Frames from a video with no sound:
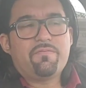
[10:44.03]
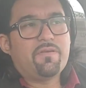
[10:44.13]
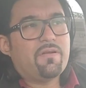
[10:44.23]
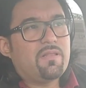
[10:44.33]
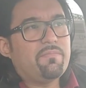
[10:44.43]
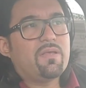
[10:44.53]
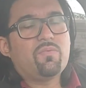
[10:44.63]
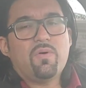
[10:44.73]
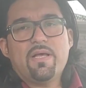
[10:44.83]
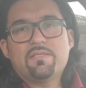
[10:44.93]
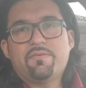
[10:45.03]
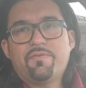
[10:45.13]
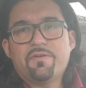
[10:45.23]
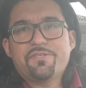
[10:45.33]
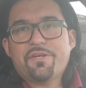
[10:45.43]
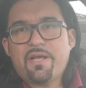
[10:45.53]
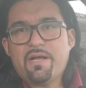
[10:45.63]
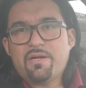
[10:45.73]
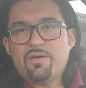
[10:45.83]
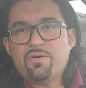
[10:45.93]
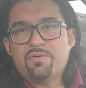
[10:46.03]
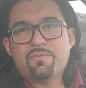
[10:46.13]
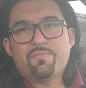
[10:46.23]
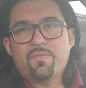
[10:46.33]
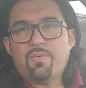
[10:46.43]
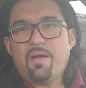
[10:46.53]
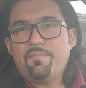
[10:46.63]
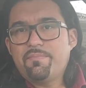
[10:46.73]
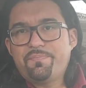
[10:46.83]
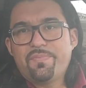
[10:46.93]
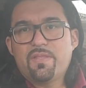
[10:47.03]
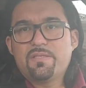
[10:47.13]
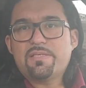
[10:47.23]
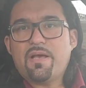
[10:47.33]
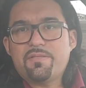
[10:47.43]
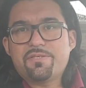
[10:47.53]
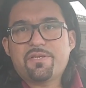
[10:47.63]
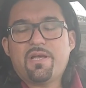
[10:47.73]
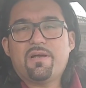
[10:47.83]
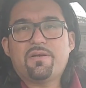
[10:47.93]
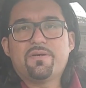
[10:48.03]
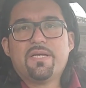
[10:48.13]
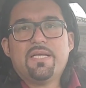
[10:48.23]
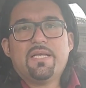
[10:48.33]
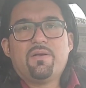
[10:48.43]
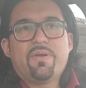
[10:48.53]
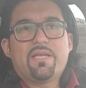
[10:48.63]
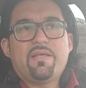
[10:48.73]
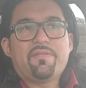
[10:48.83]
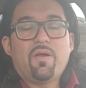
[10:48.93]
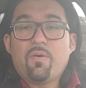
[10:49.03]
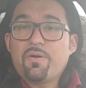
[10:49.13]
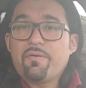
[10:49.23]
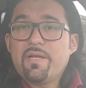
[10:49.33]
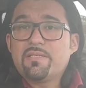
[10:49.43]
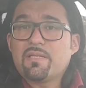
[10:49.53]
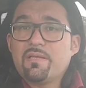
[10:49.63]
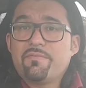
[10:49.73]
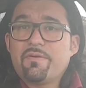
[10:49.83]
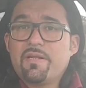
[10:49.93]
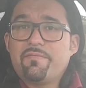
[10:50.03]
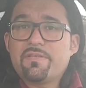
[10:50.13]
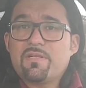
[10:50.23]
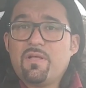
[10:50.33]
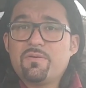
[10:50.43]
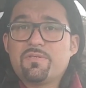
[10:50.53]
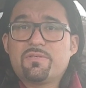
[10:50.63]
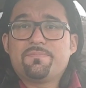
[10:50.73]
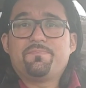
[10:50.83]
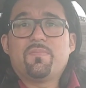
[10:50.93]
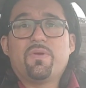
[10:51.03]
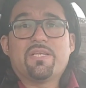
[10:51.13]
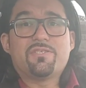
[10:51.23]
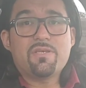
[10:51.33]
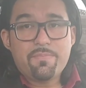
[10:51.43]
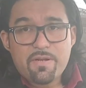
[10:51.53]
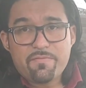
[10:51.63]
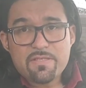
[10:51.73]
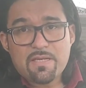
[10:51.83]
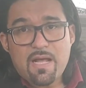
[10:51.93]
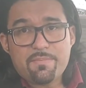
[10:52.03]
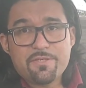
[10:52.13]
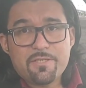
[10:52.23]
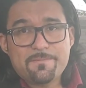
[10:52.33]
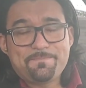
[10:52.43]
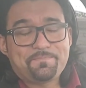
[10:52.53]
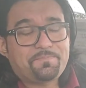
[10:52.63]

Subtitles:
If you're in the Midwest, if you're in Chicago, I'm south of Chicago, we could definitely order it, deliver it if it's close. We could ship it if it's an option.